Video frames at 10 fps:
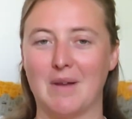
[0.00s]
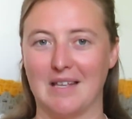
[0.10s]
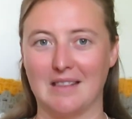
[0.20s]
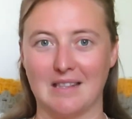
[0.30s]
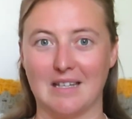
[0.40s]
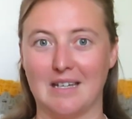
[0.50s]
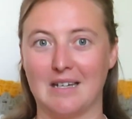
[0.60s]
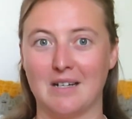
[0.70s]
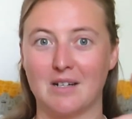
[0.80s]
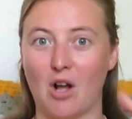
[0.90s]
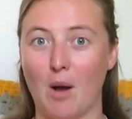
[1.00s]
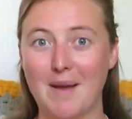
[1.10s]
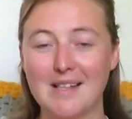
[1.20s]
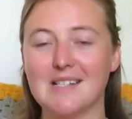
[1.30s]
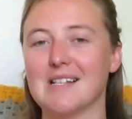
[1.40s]
in the
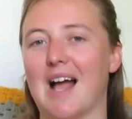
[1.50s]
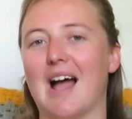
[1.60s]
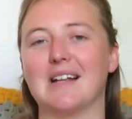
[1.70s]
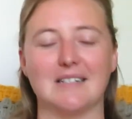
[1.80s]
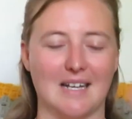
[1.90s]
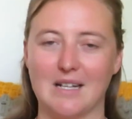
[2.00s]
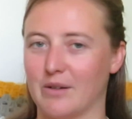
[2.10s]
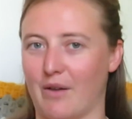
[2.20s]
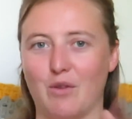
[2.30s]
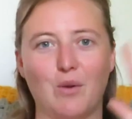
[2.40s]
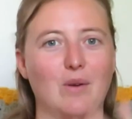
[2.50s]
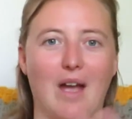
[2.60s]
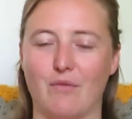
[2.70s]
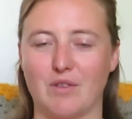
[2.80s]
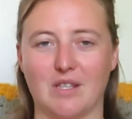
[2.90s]
comments and it'll give you
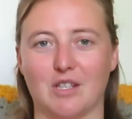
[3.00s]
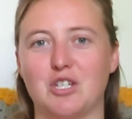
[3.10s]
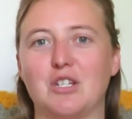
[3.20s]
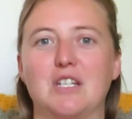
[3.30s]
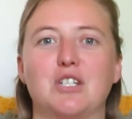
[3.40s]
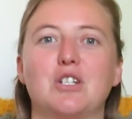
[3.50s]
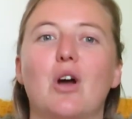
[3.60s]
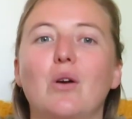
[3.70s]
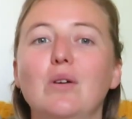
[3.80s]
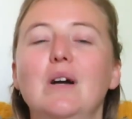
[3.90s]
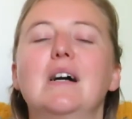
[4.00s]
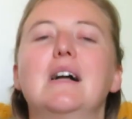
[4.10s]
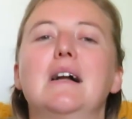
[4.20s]
everything that you need to know.